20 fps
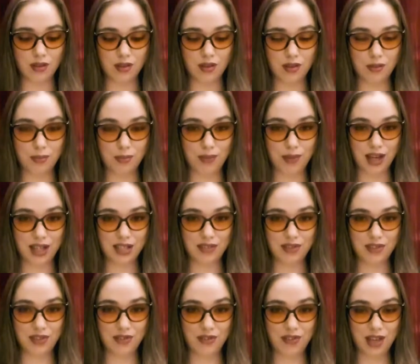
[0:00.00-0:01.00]
might have
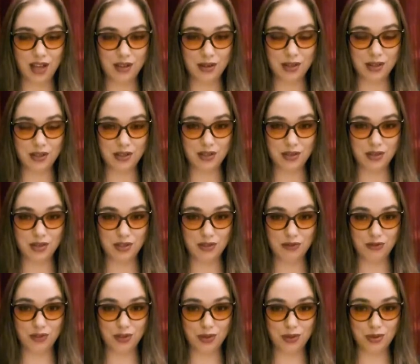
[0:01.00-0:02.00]
devoured to
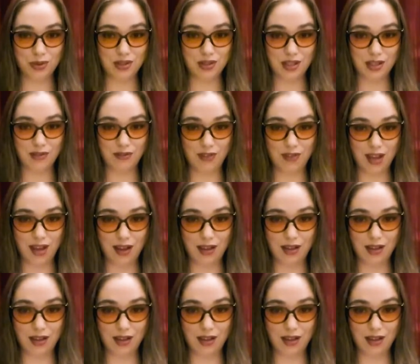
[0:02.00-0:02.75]
diffuse in vain.